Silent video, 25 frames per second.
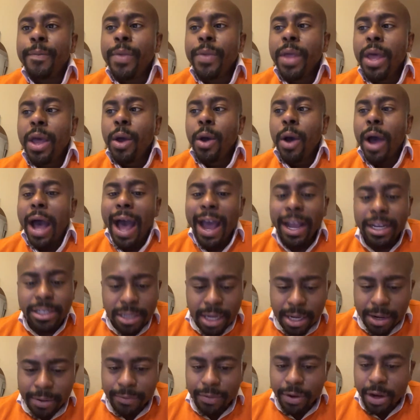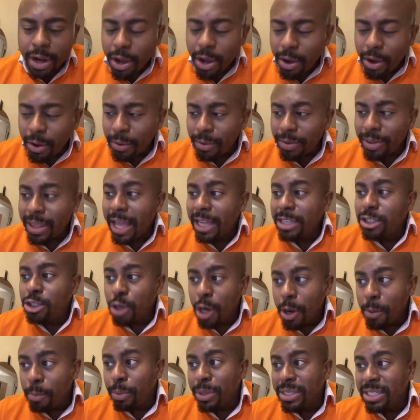I should have known
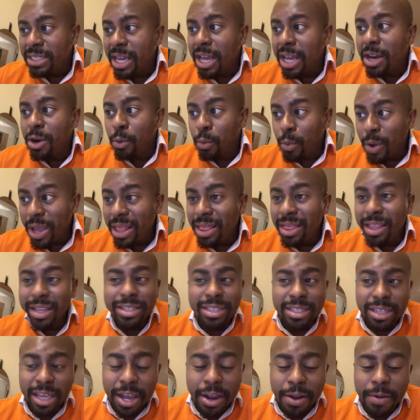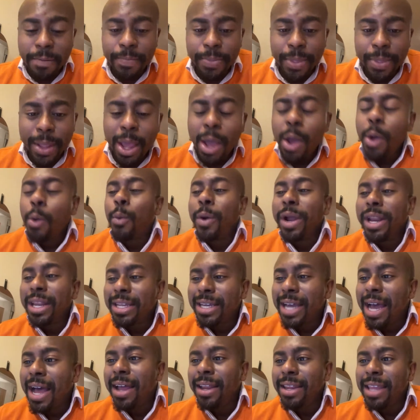that Trump was gonna win this year
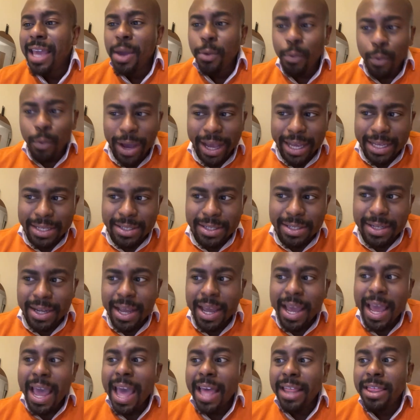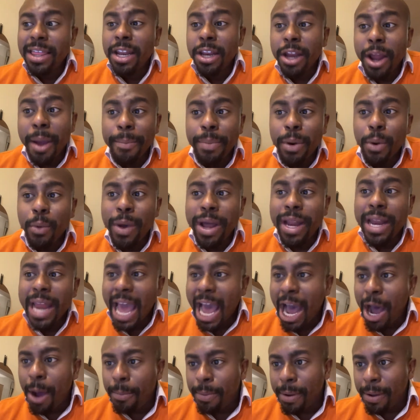when Kanye West had the #1
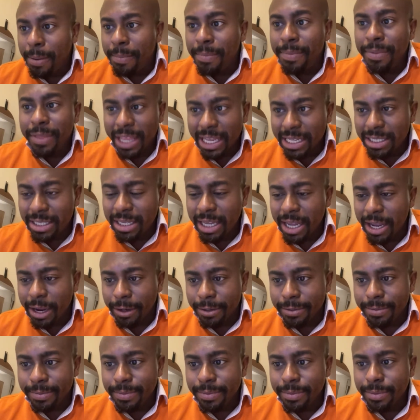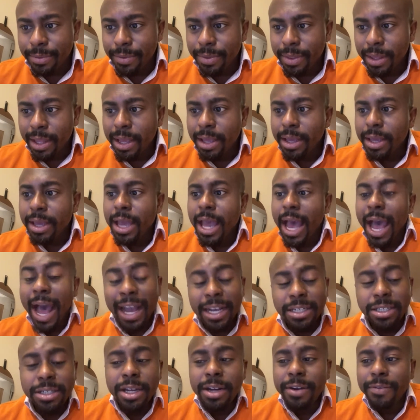album this year. I
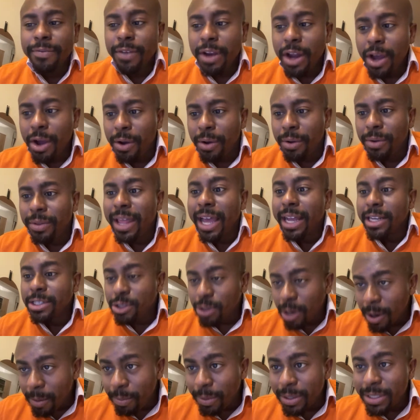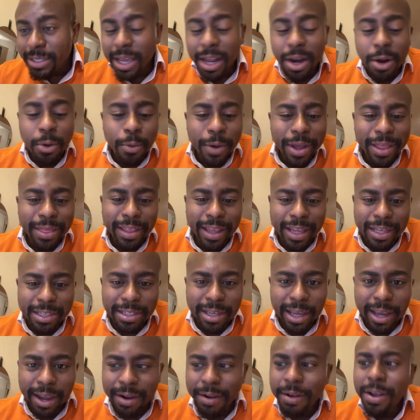should have known that Trump was gonna win this
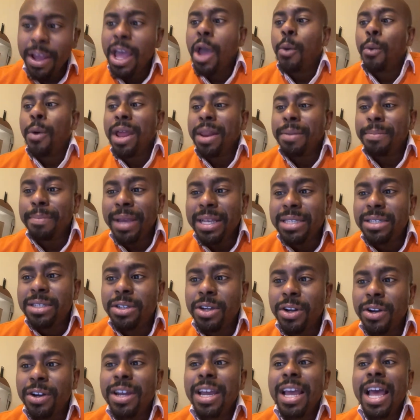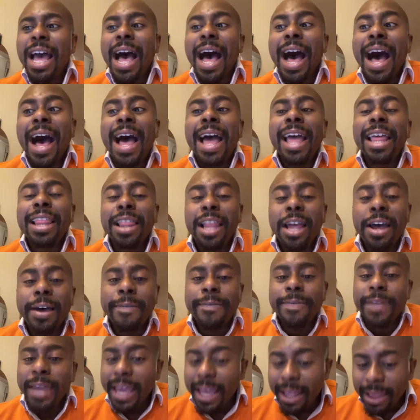year when Mr. I Love
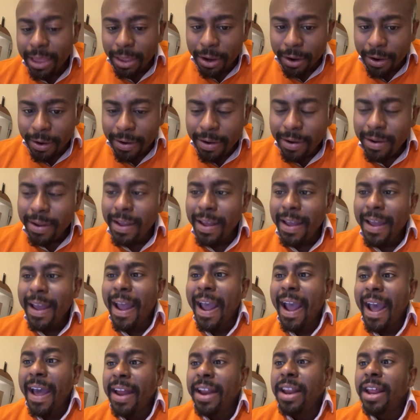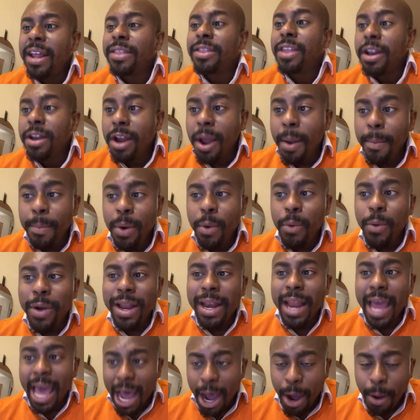Hitler had the #1
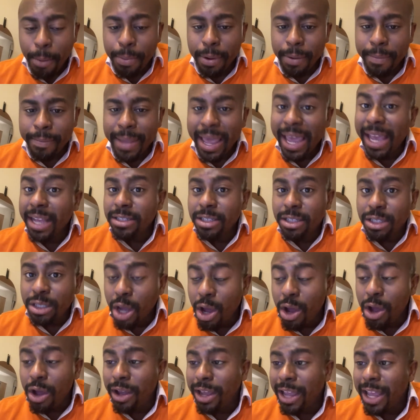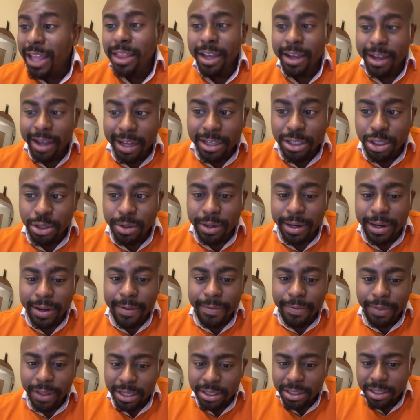album and song in the country
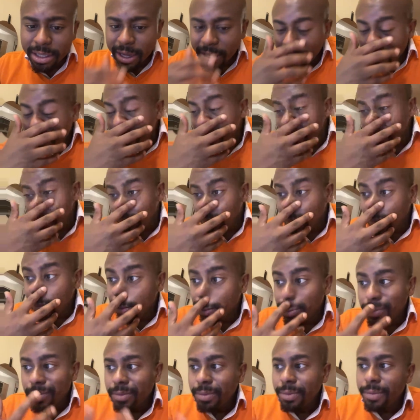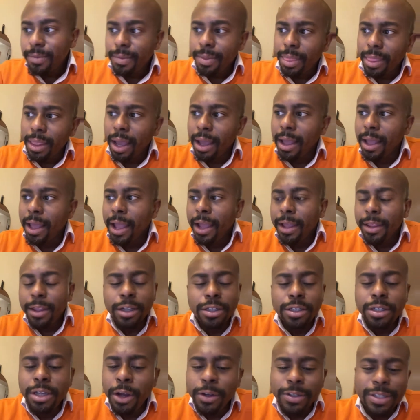this year. There's
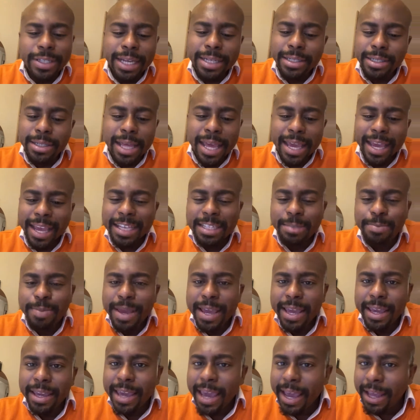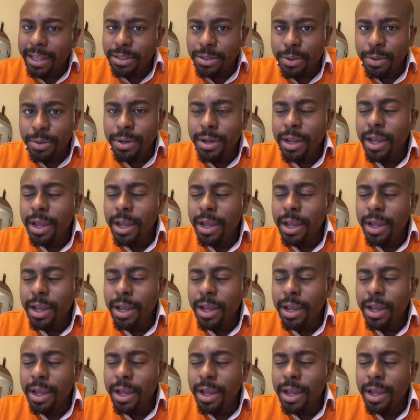no such thing as being canceled.